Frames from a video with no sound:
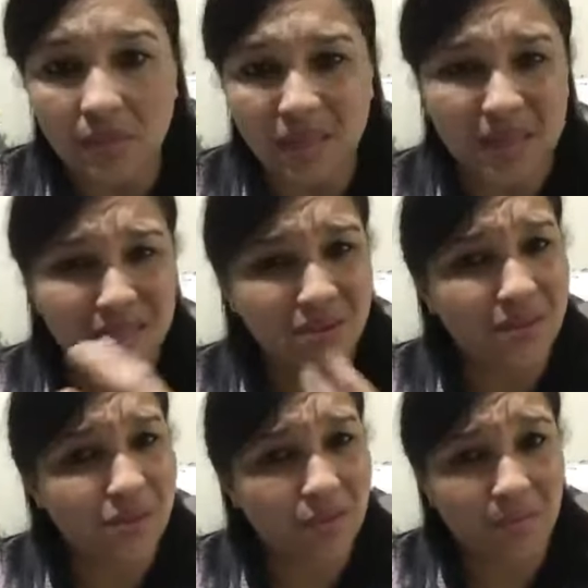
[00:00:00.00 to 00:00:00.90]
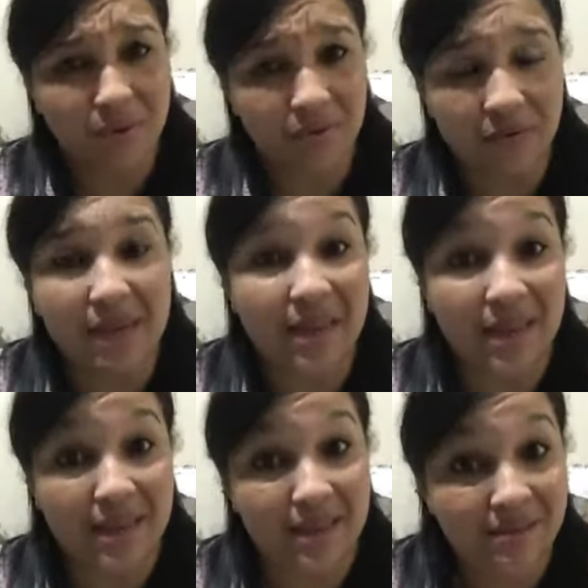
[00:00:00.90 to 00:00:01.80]
that it's going to be perfect.
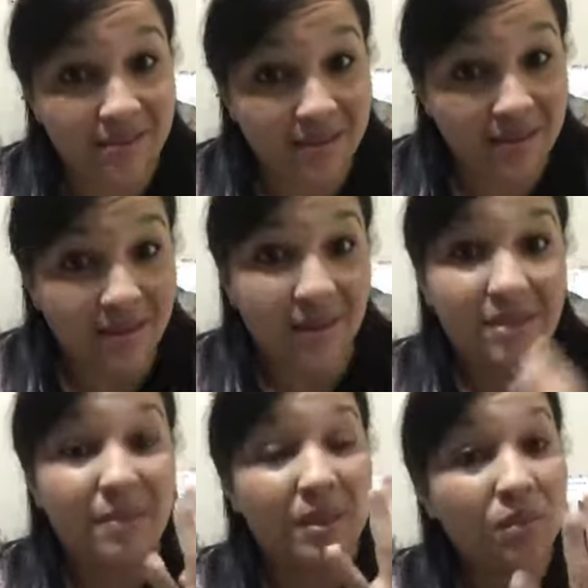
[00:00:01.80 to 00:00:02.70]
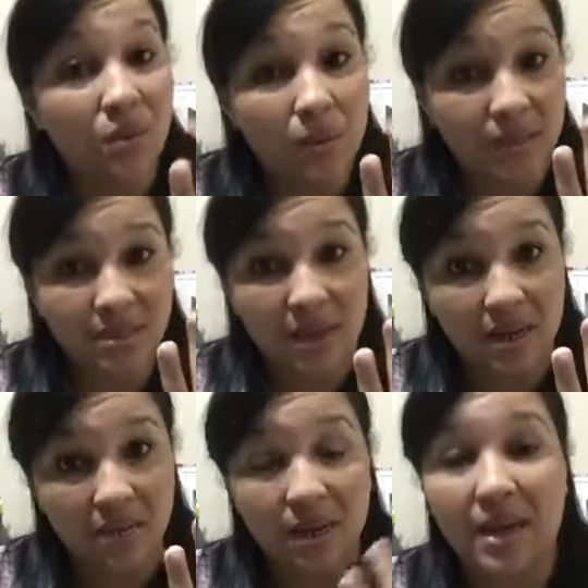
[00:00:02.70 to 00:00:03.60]
Hey, it's been 3 weeks
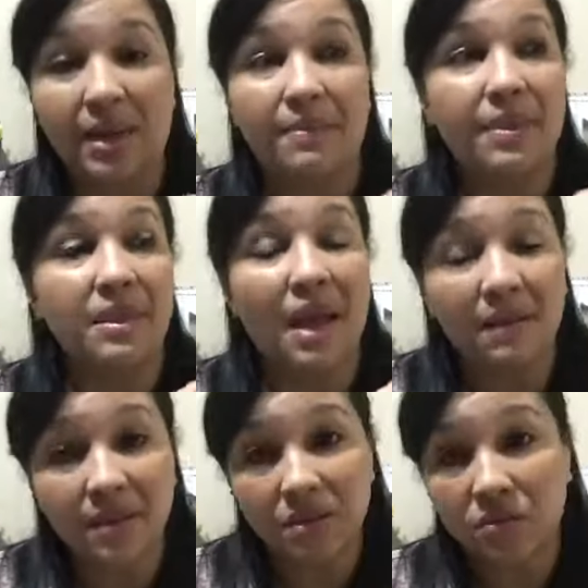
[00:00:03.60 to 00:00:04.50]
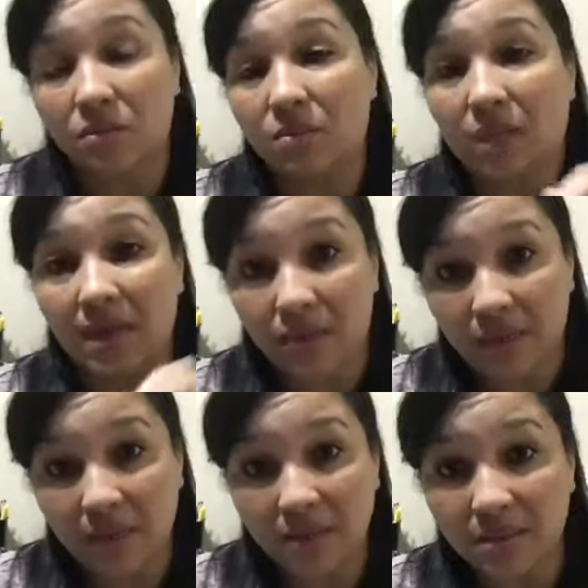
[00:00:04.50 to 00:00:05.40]
now, and I've been having to, my
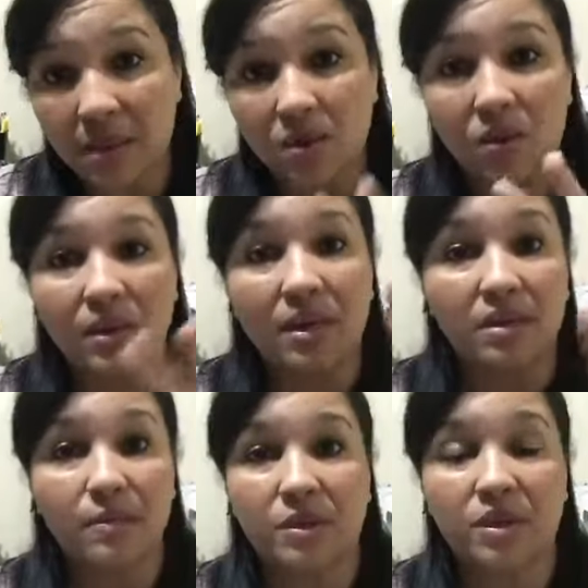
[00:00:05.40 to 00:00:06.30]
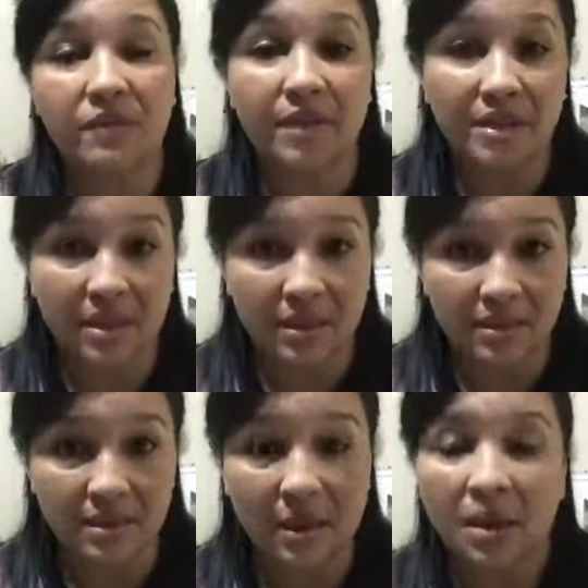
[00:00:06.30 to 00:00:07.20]
readings are going in specific
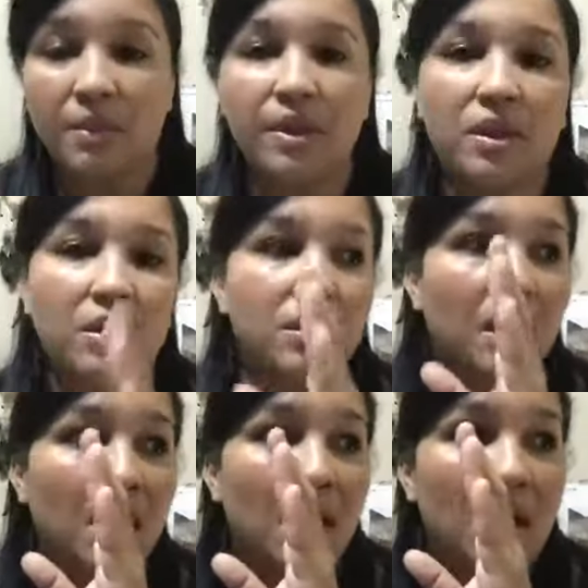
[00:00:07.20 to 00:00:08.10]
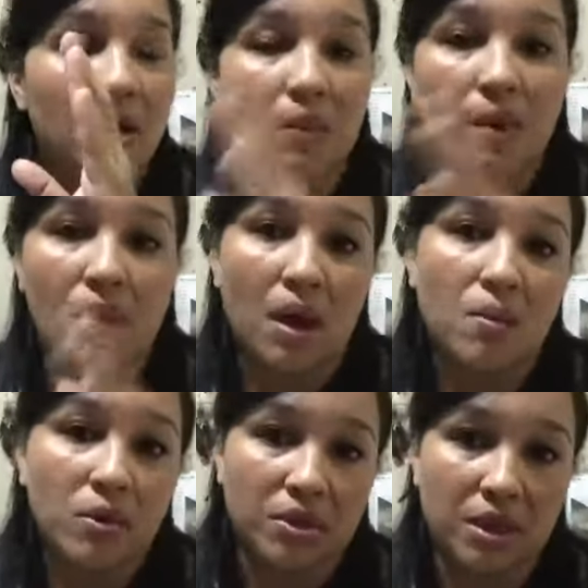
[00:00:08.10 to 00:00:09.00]
days, because no matter how
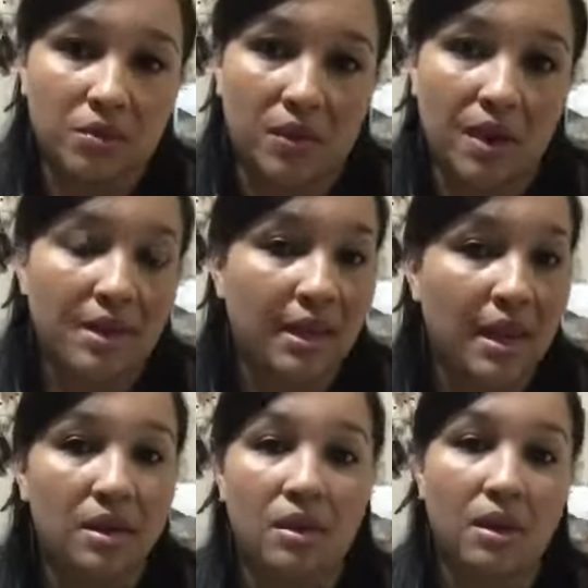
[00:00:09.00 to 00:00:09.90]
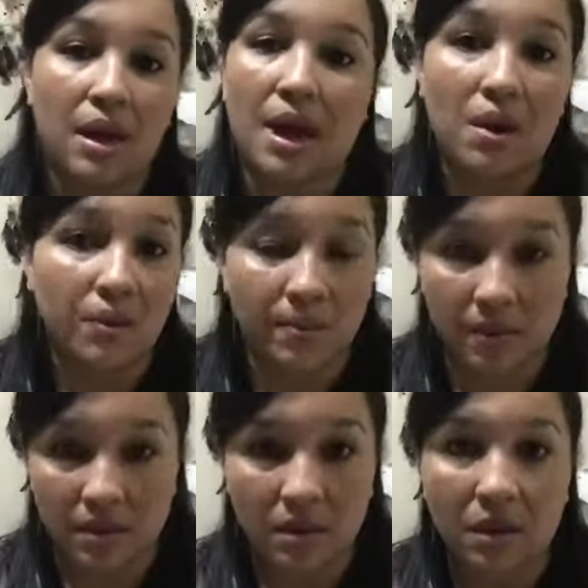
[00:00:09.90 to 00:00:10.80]
much I try, they are not allowing
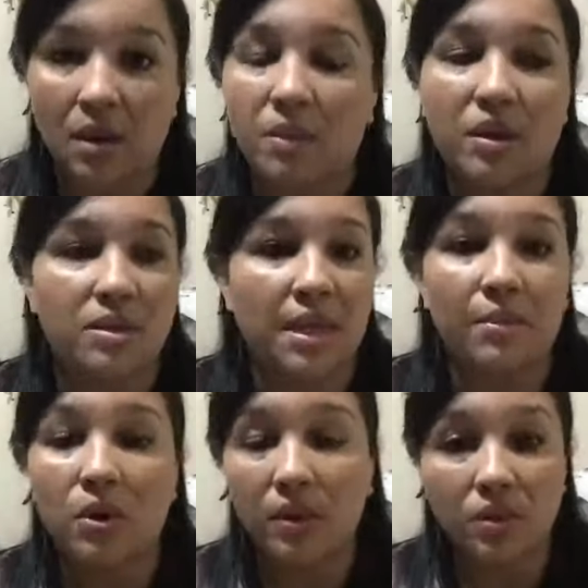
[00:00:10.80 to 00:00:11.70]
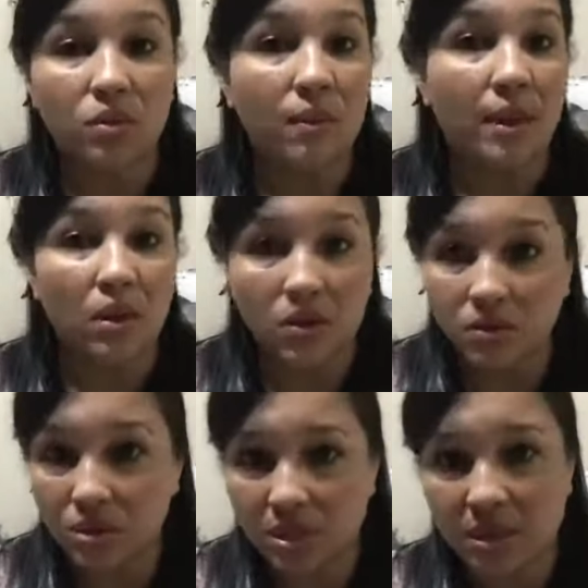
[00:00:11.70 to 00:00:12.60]
me, because I'm going through my
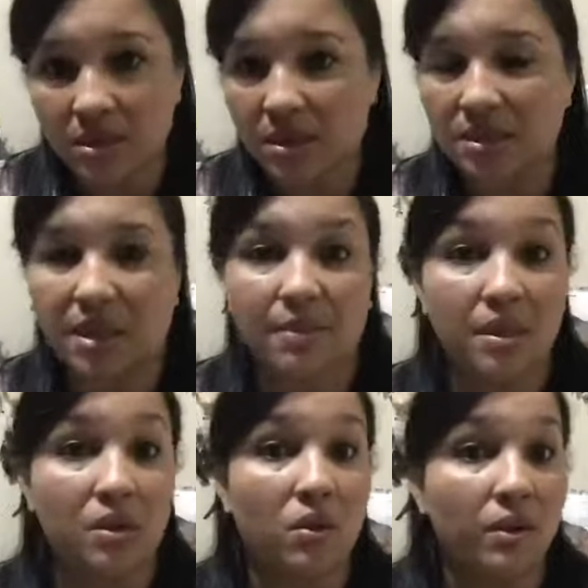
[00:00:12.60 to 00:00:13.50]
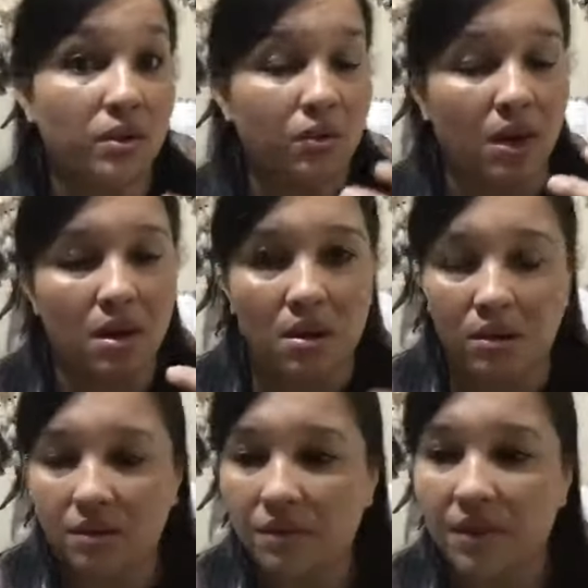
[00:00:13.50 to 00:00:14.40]
own changes. I'm going through a lot
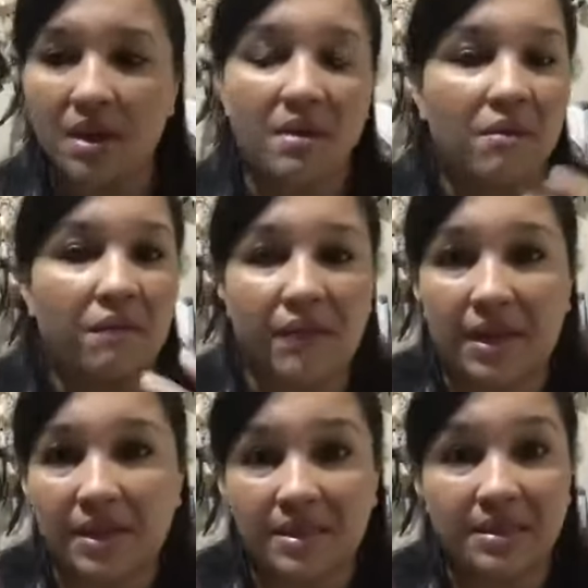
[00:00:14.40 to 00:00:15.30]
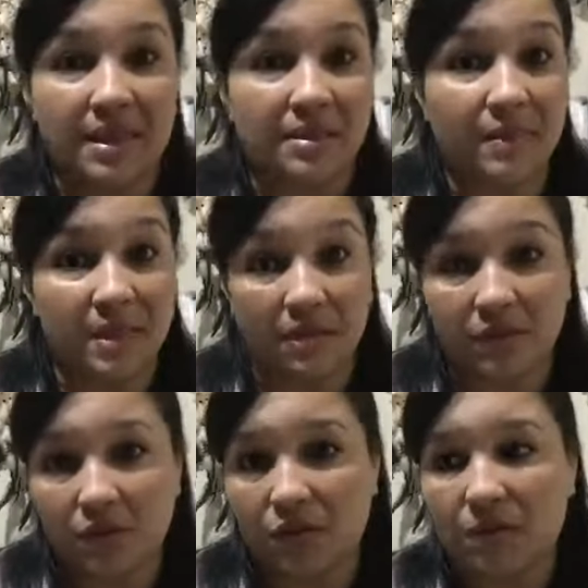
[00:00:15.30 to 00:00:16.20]
of feelings. It's been
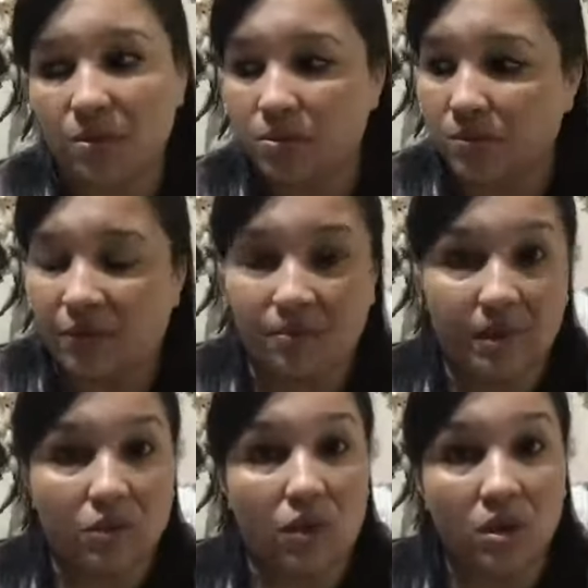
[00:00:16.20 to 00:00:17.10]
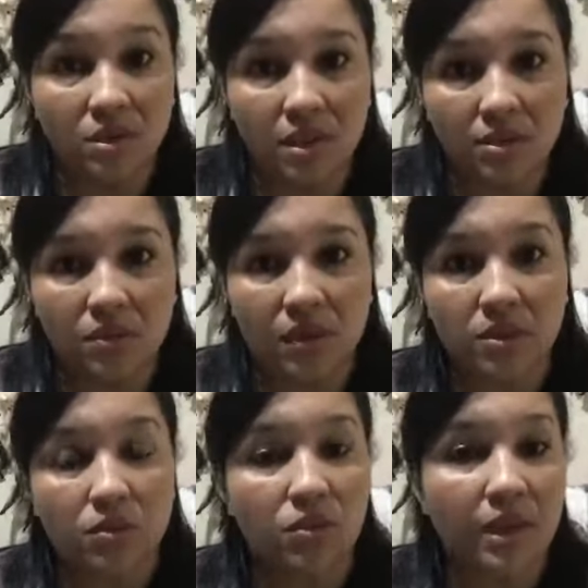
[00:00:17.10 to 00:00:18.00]
difficult for me to concentrate,
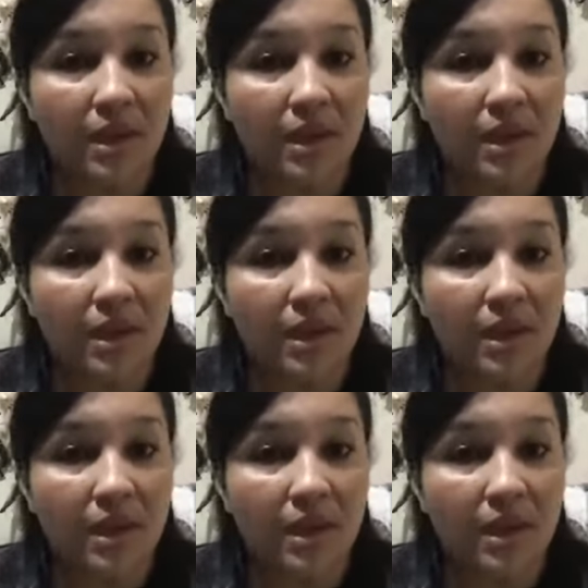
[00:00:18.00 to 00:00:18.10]
to do the